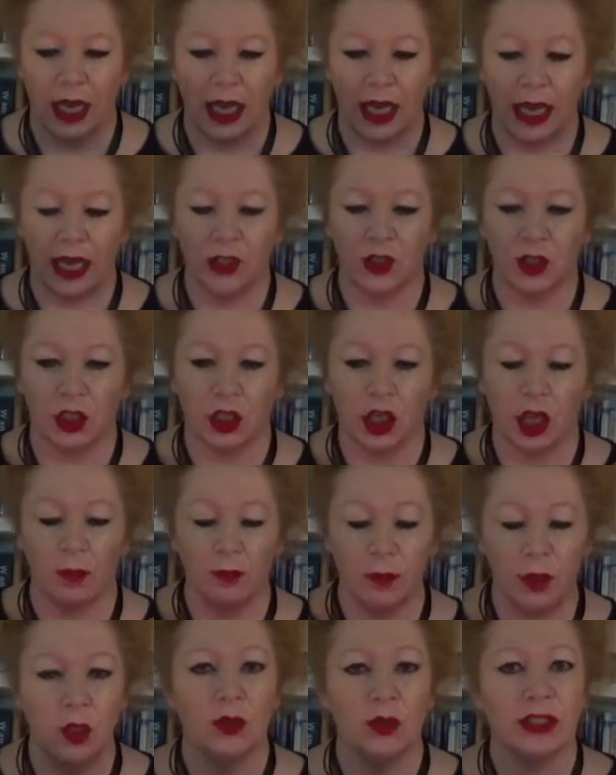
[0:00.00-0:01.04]
It's a
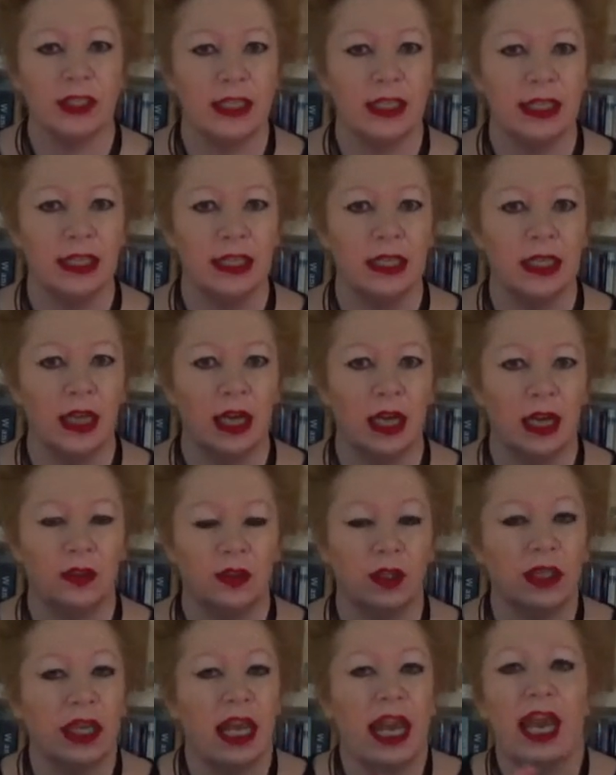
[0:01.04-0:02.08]
community
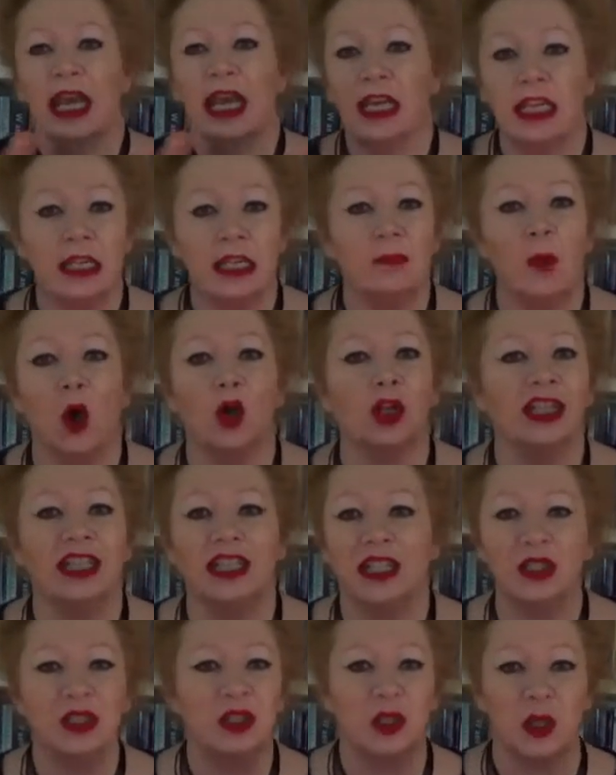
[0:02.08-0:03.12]
that anybody
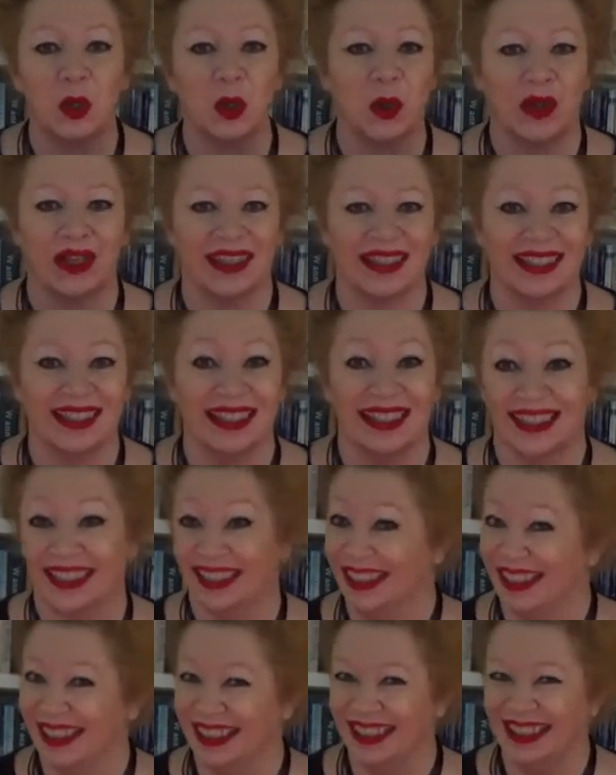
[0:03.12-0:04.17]
can join
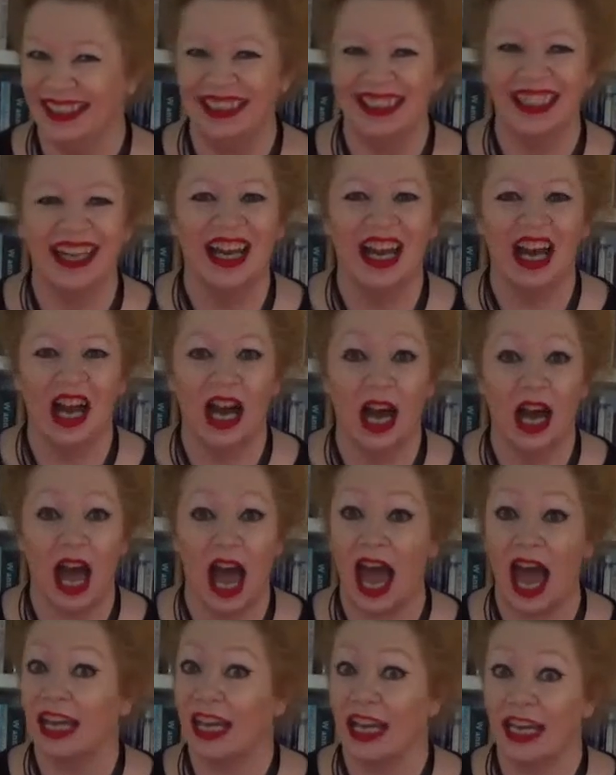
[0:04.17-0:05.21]

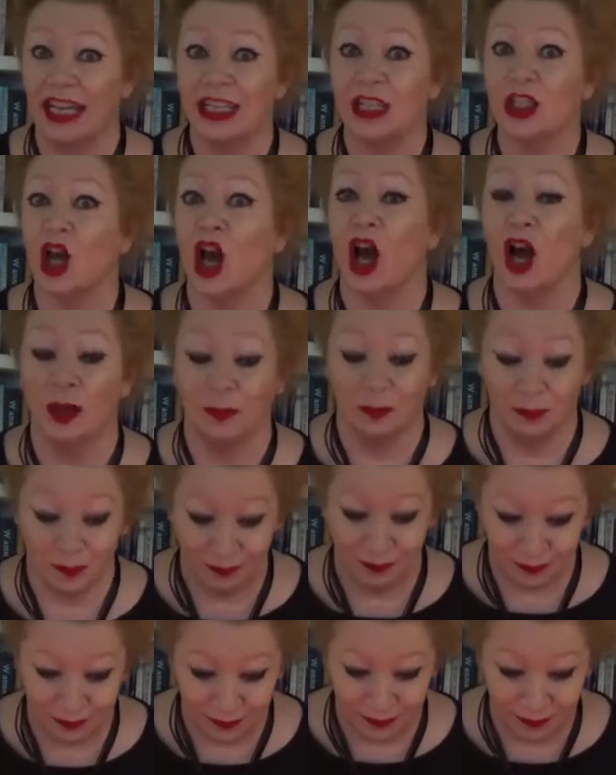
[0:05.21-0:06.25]
at any time.
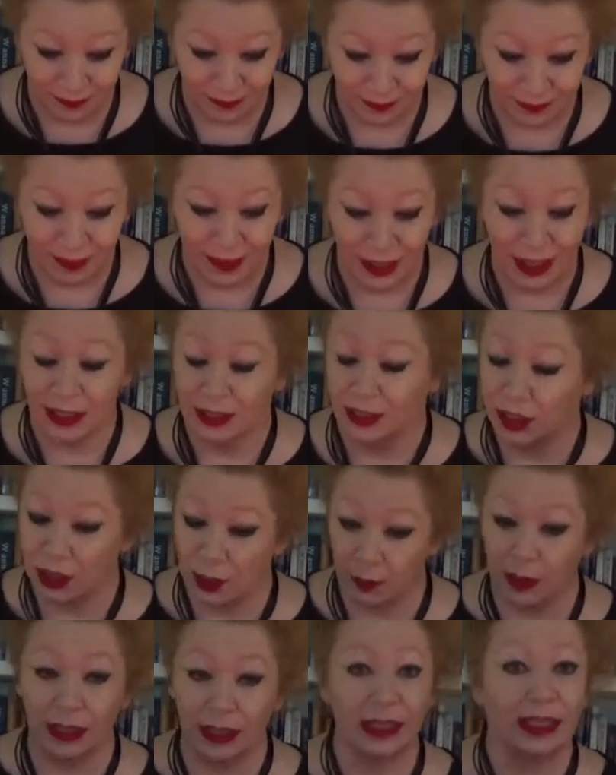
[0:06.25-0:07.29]

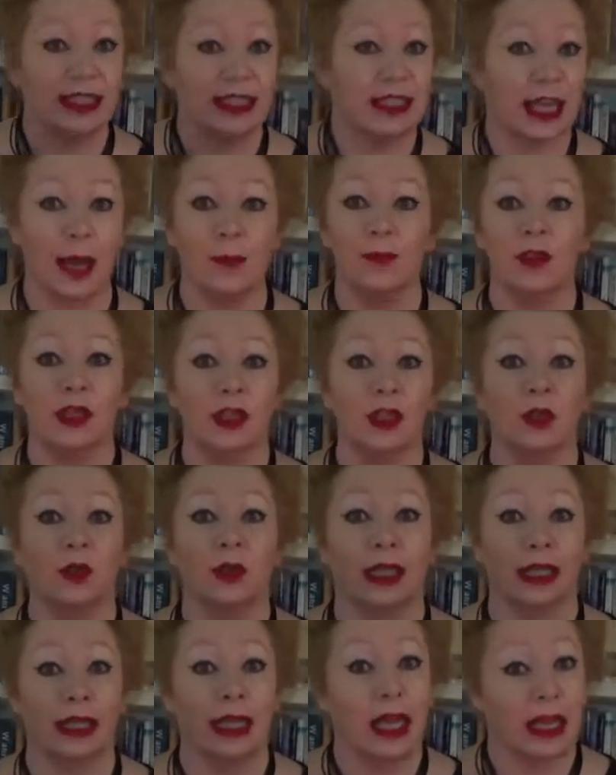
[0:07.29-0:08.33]
Disabilities,
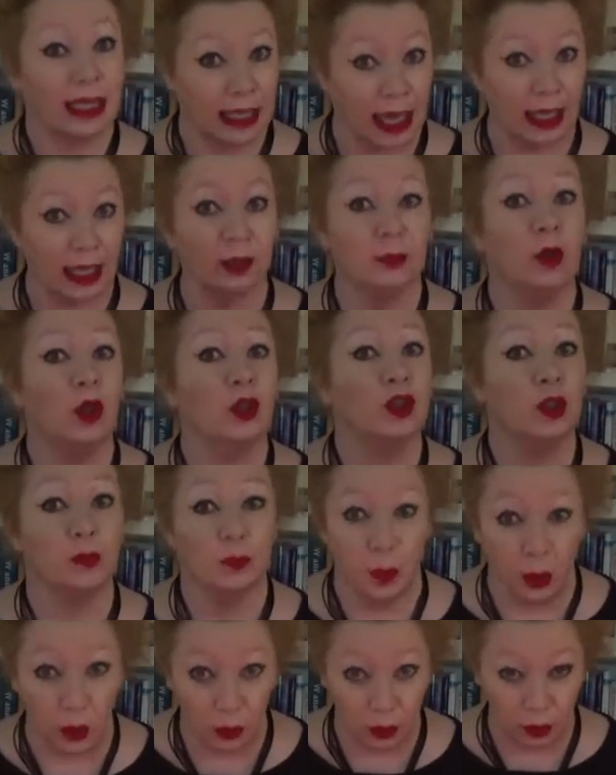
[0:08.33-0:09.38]
absolutely, can emerge at
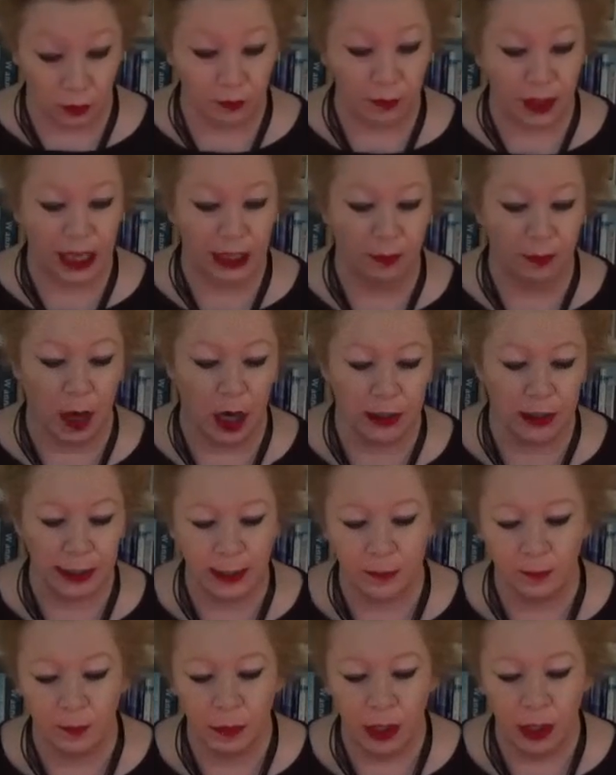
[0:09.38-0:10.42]
birth, as mine did,